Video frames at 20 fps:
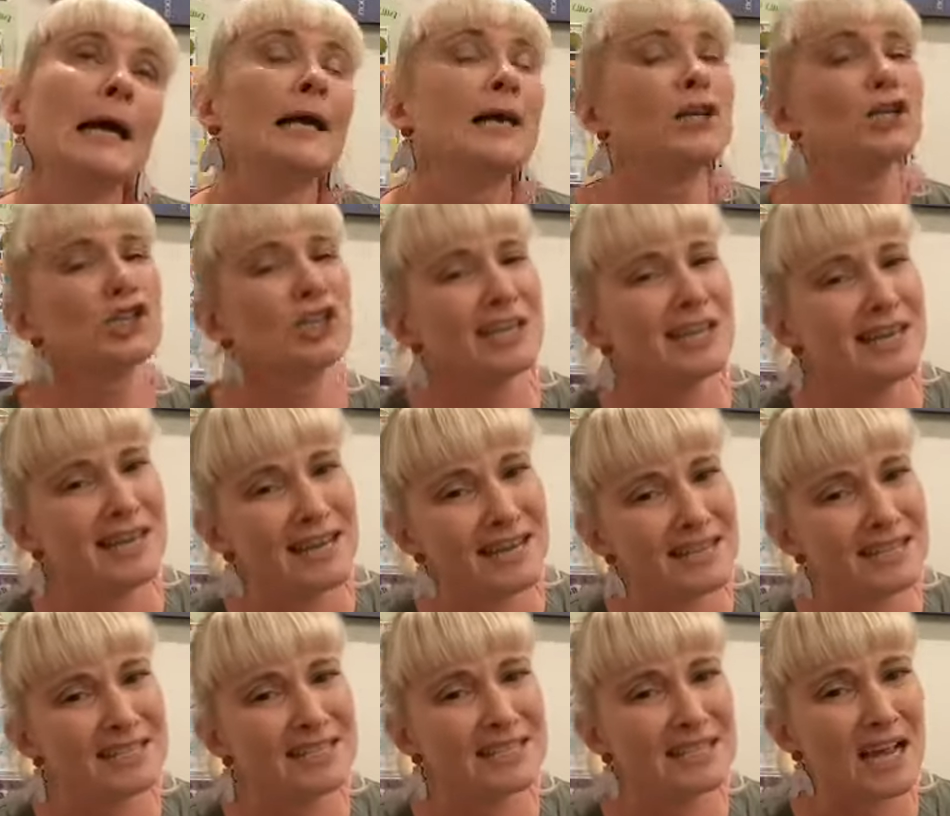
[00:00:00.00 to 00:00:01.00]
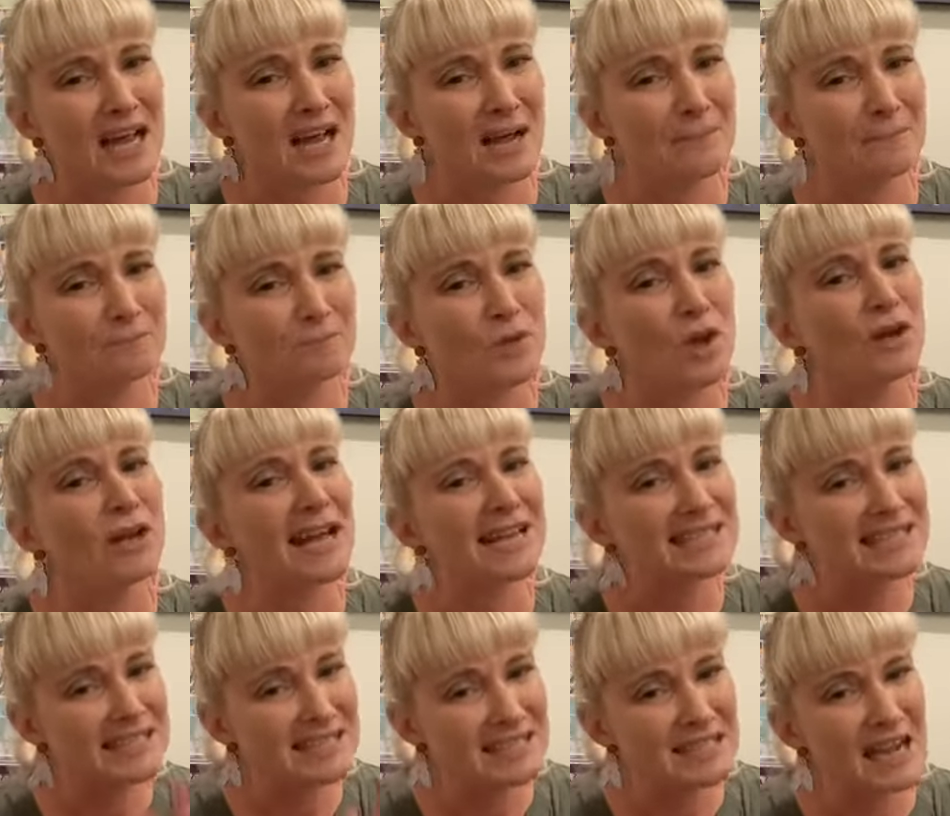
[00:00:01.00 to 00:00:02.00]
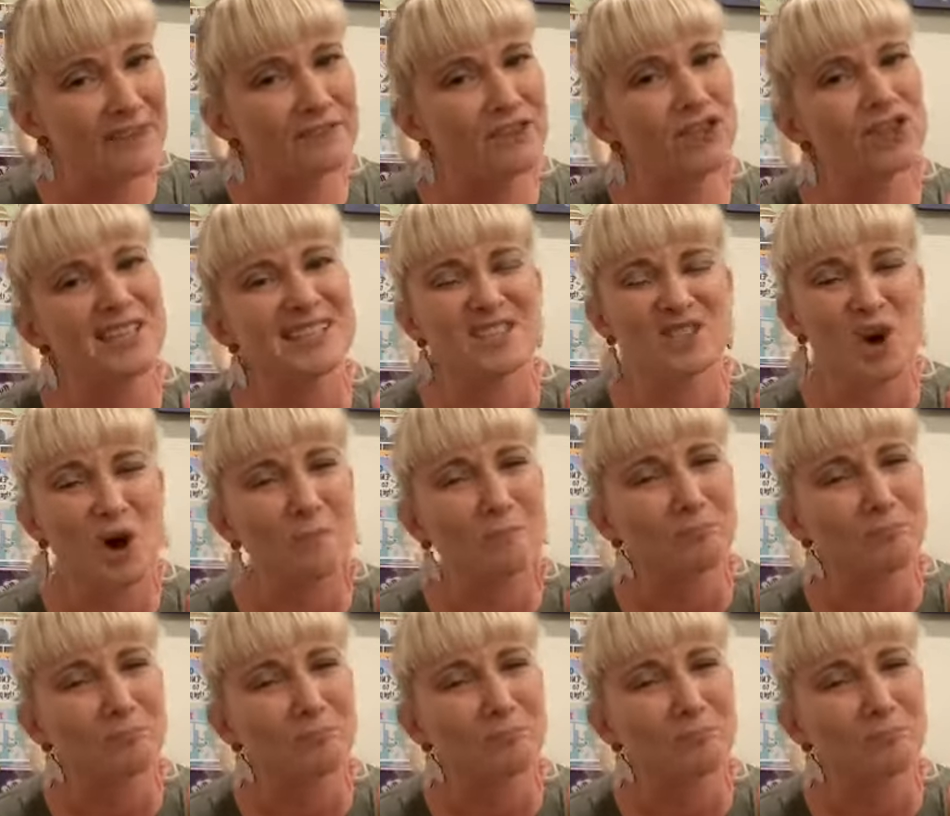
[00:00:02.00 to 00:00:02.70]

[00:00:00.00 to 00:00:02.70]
She is has discovered she's not